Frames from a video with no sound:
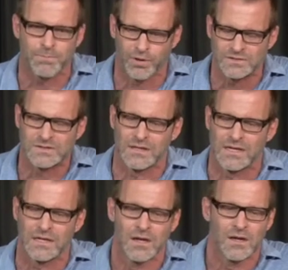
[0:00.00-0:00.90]

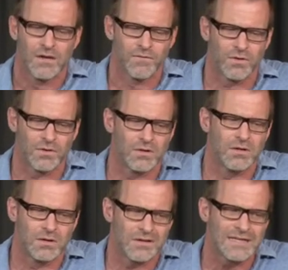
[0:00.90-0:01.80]
personally for
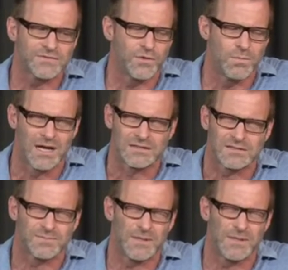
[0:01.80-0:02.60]
the last few months.